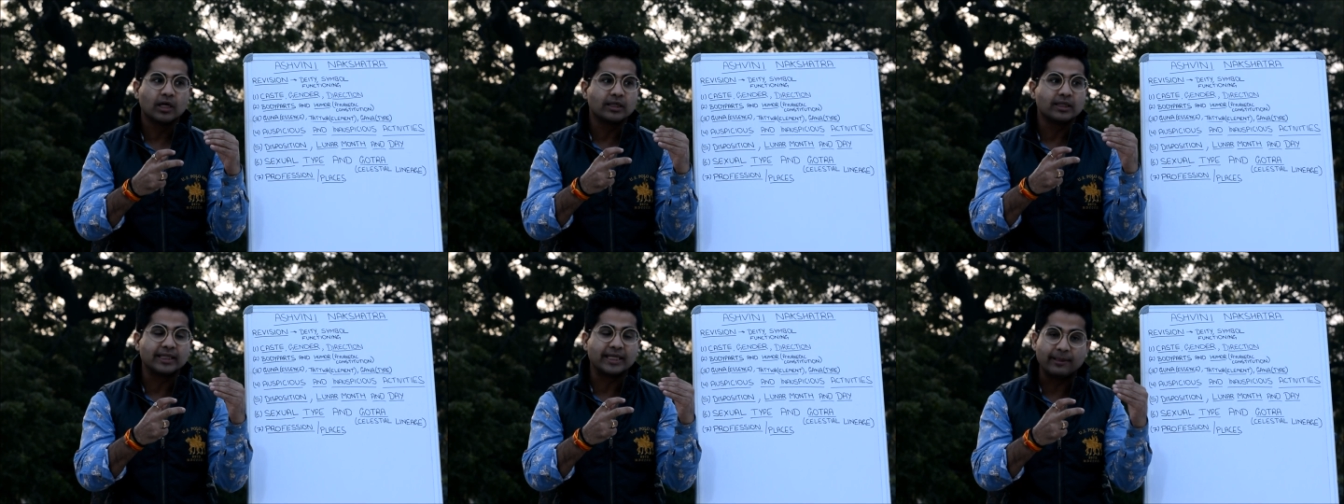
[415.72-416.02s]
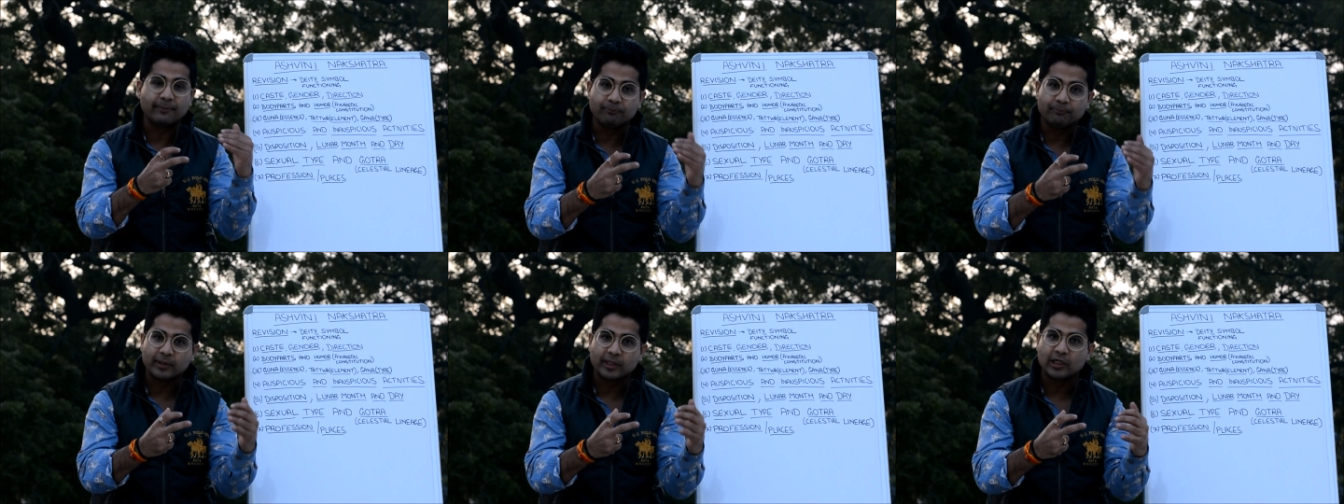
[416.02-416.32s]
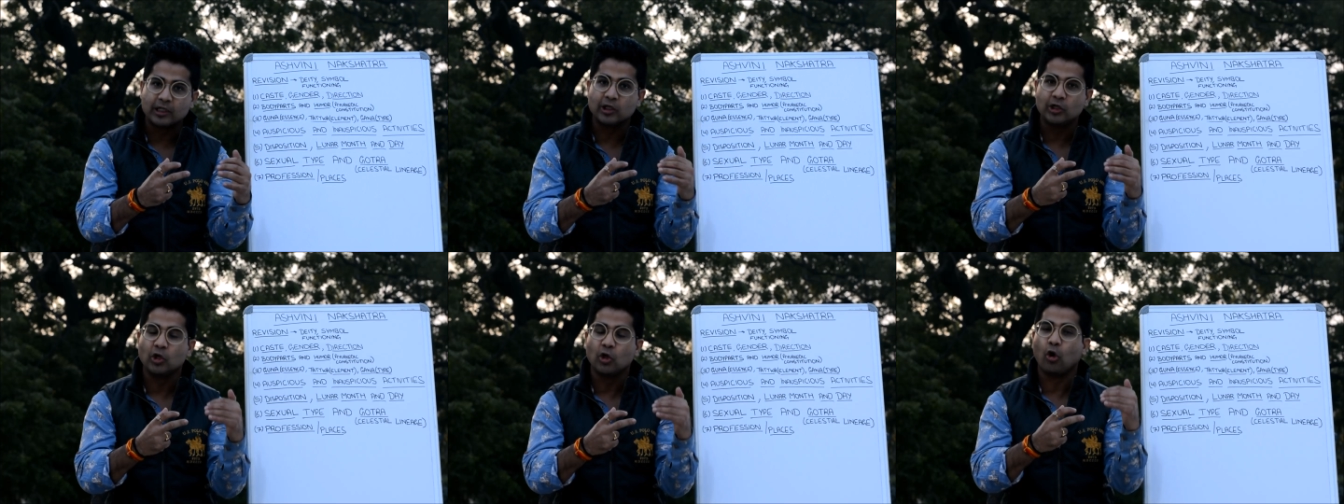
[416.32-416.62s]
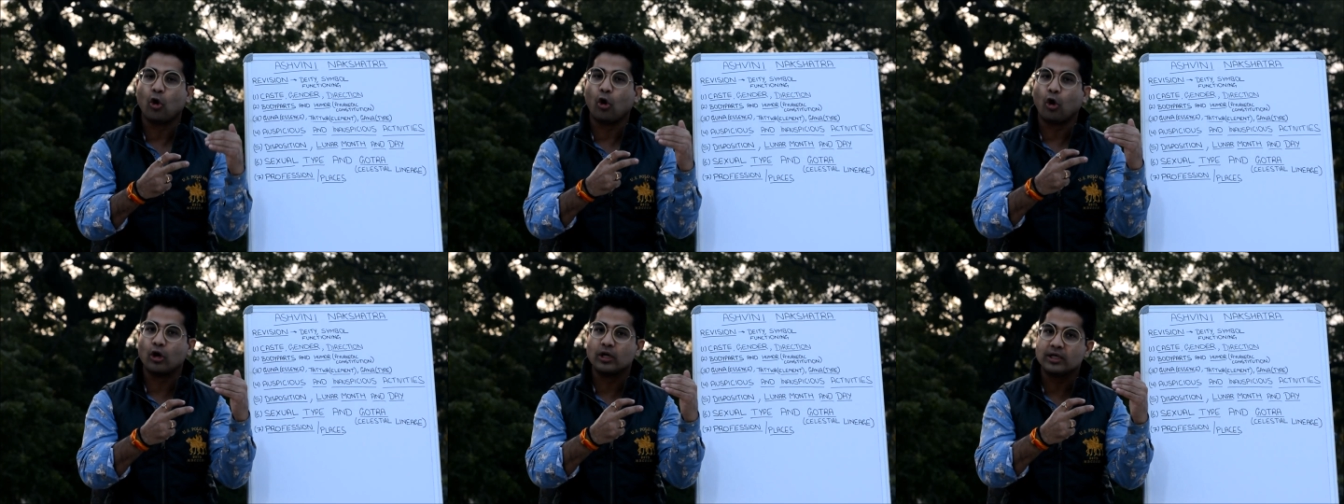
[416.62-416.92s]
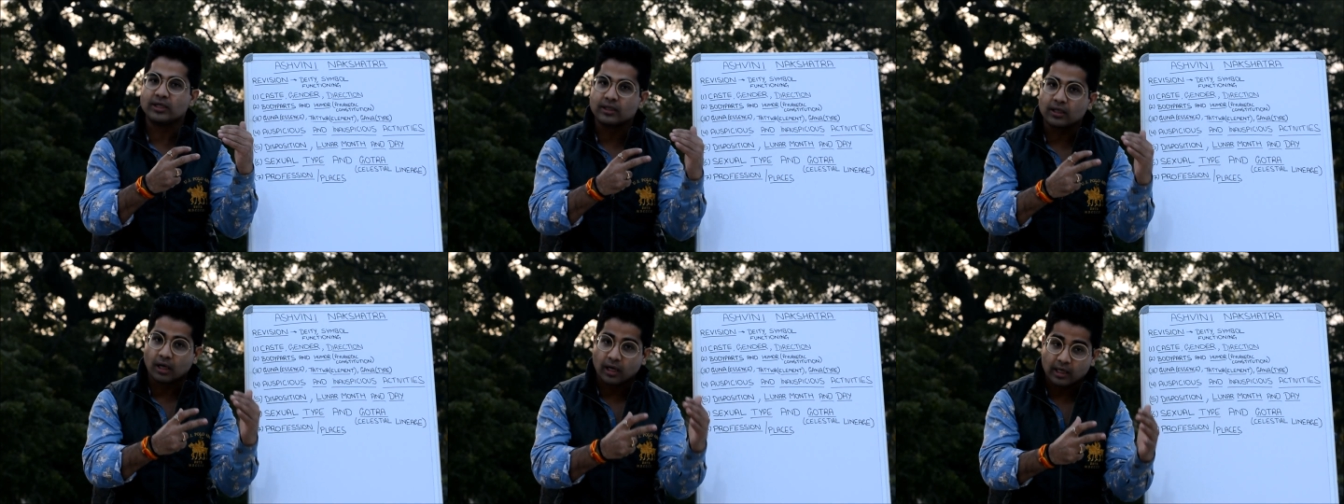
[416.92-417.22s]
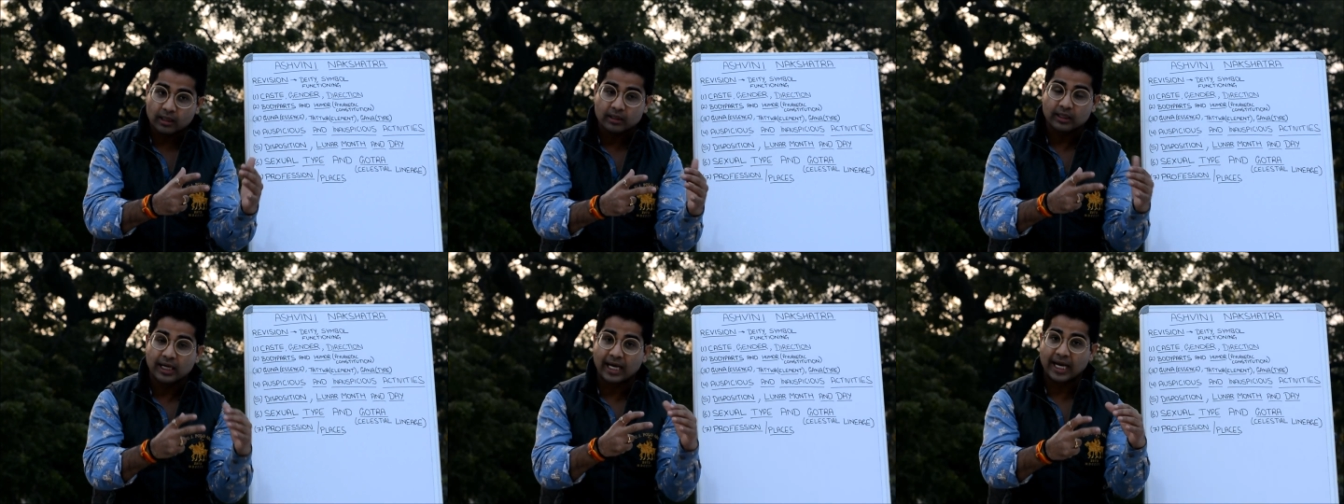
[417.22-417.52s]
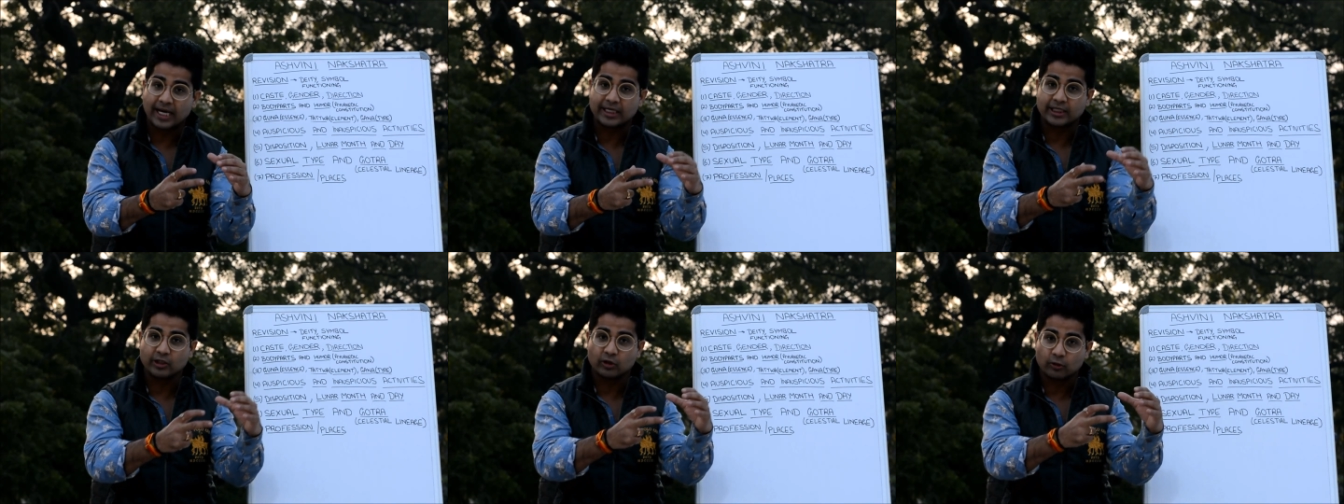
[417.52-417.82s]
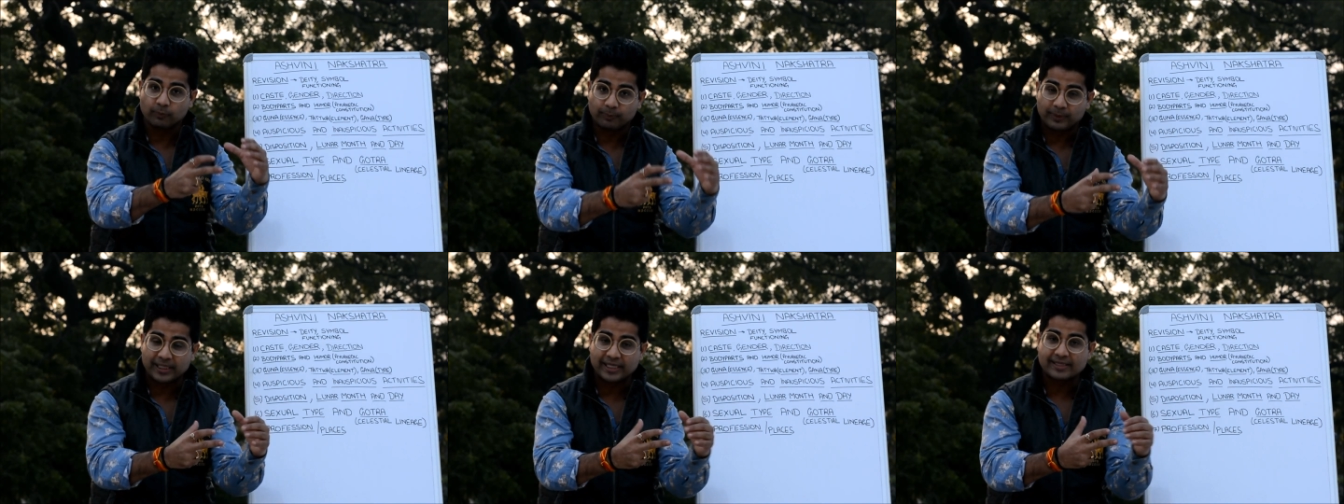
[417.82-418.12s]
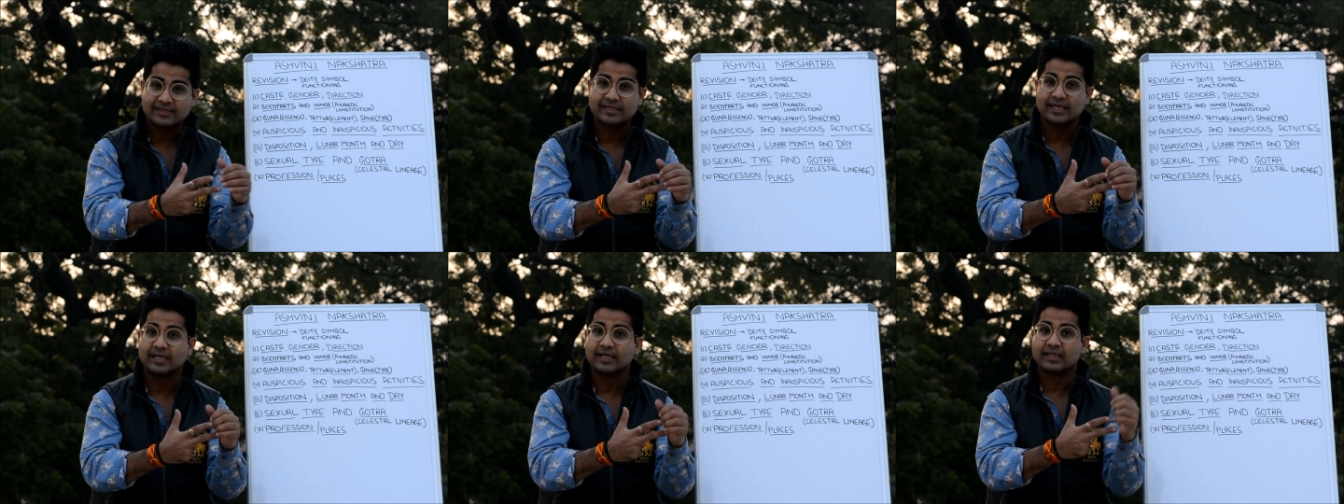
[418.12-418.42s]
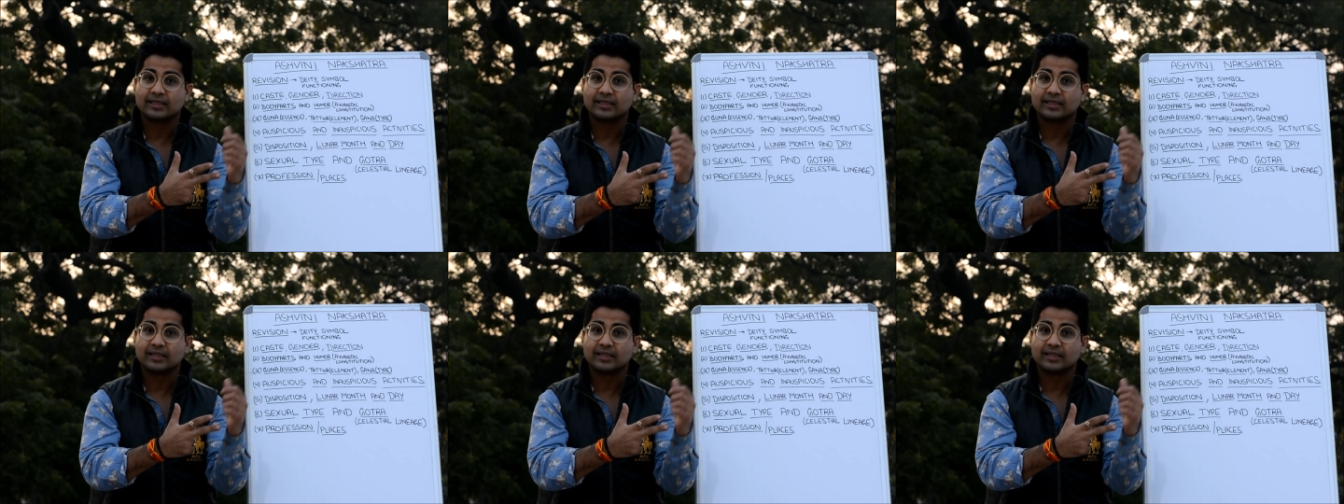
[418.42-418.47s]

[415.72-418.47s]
temple, altar at your place,